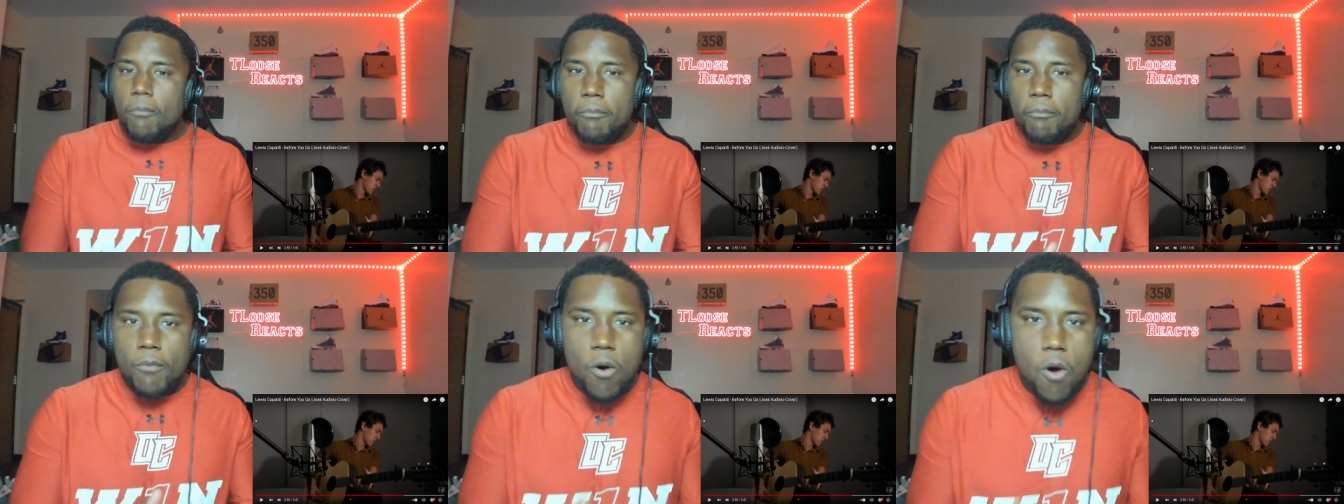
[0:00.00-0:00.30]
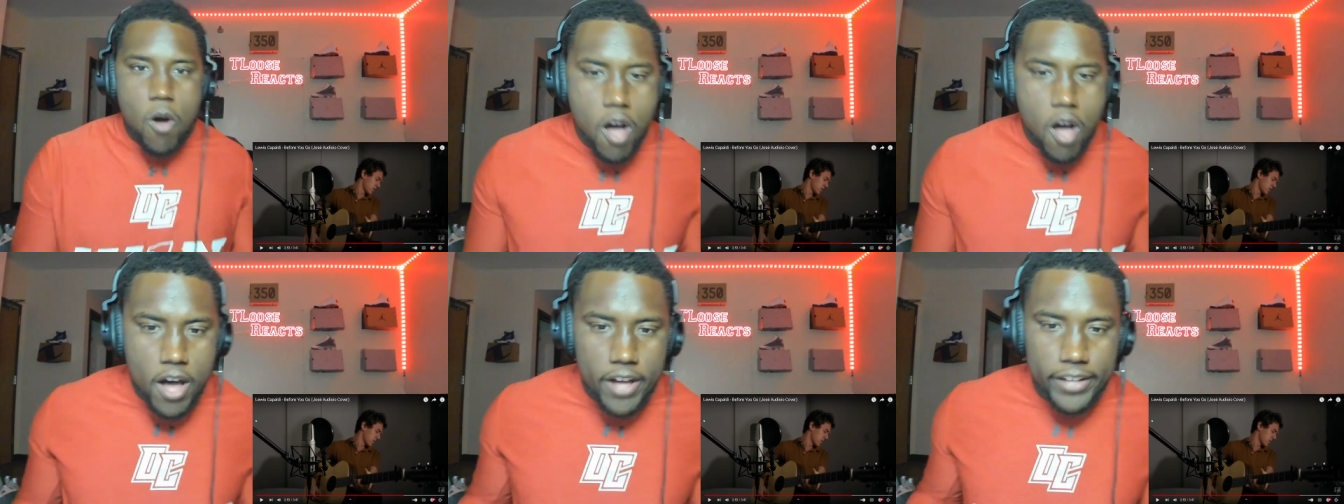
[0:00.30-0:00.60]

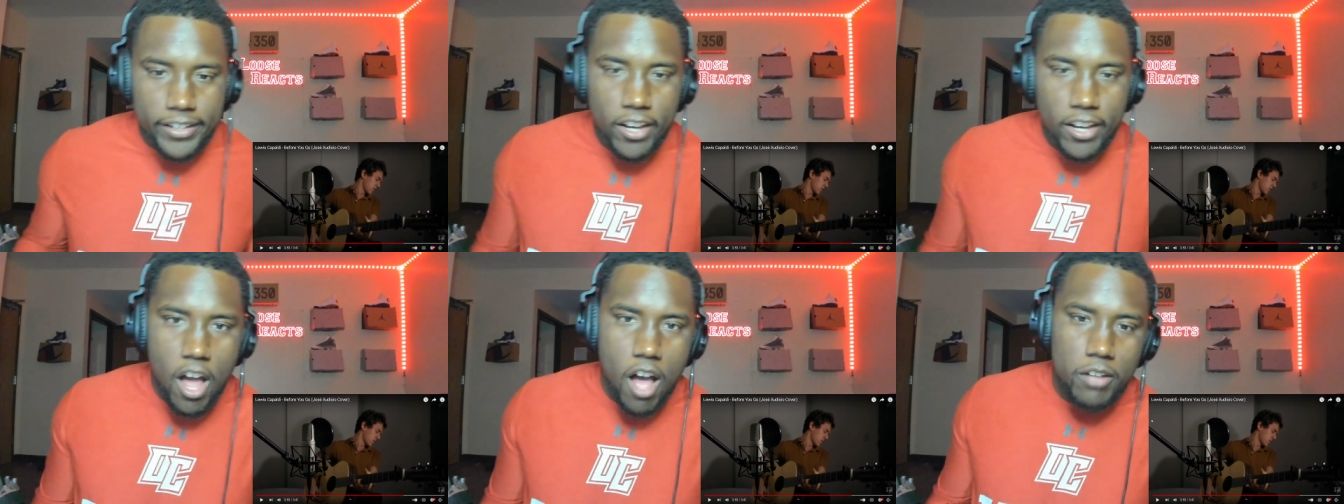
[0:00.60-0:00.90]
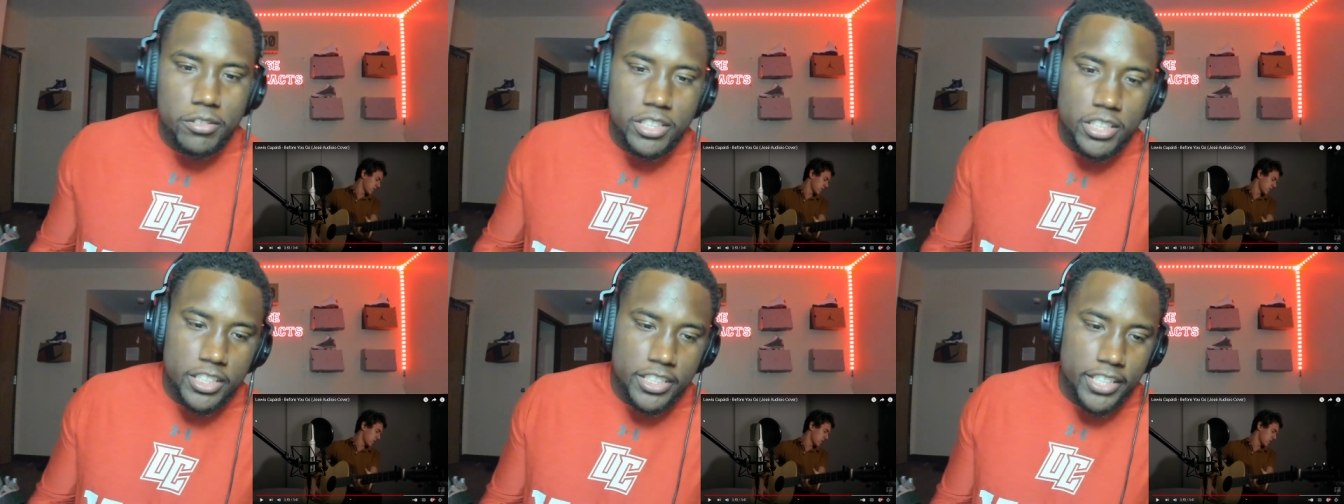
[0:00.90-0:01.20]
on. Y'all
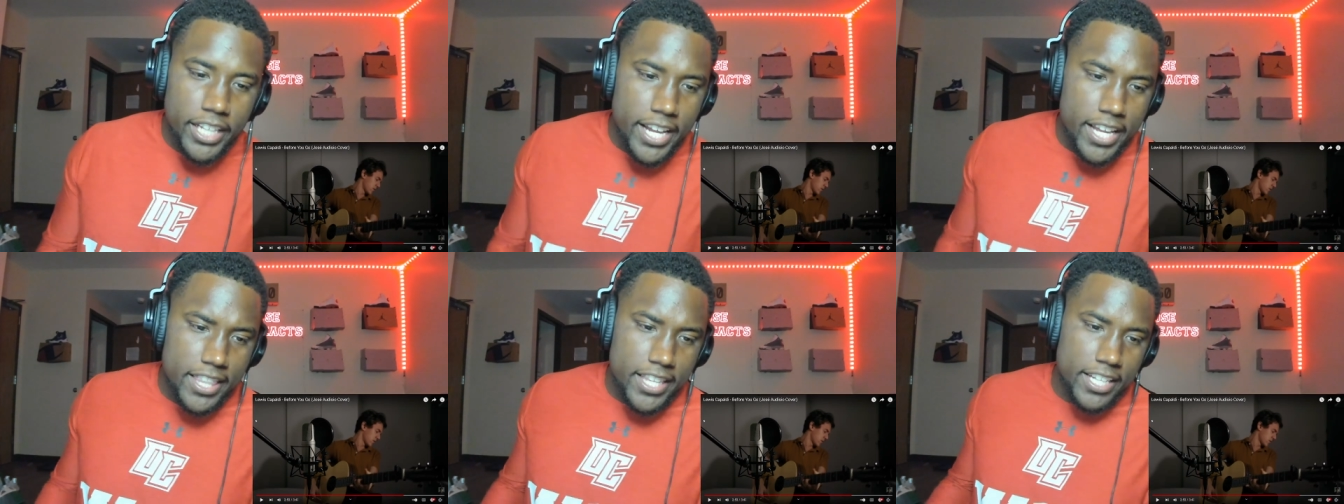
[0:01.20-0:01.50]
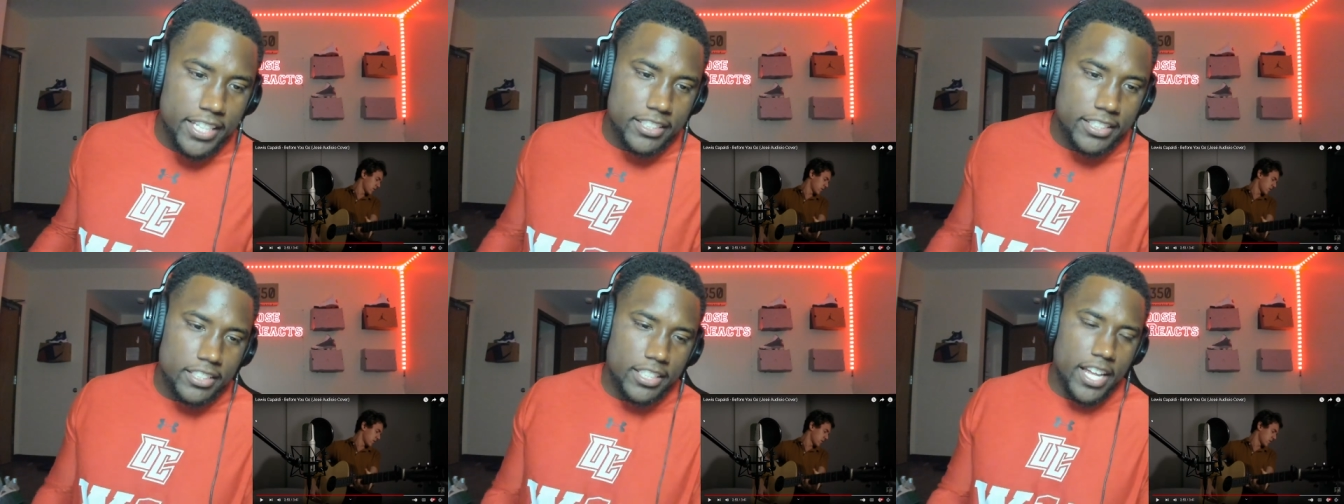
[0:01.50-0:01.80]
see
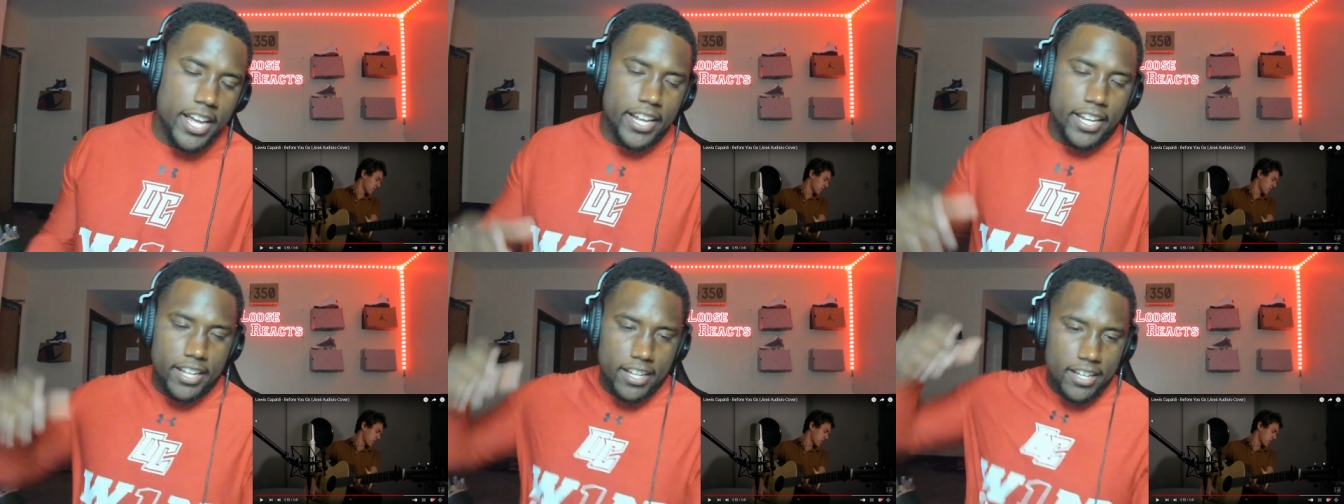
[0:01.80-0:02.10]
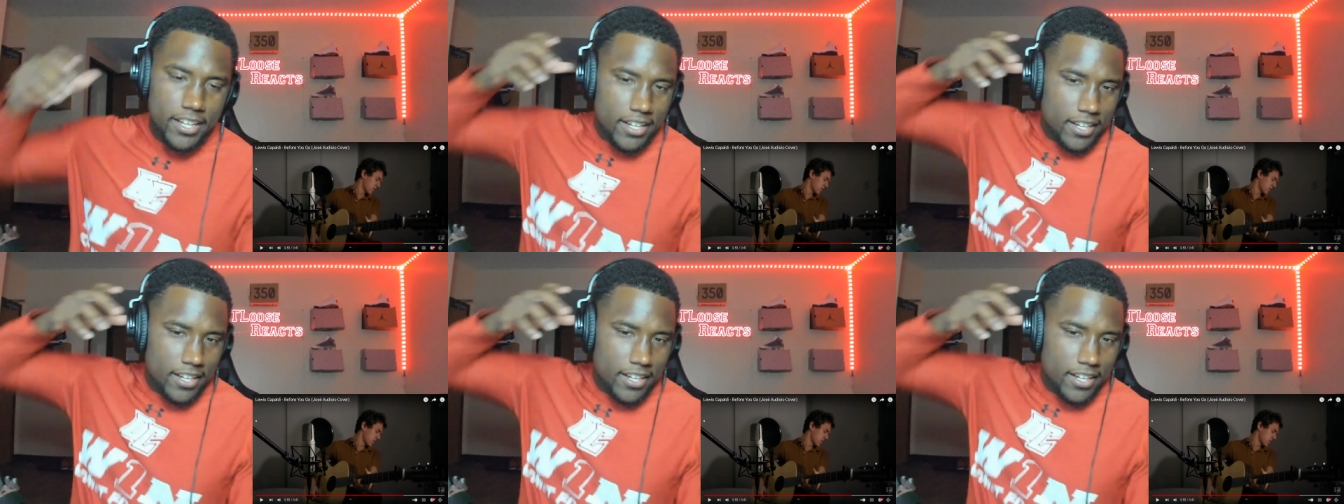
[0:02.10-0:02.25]
this, like.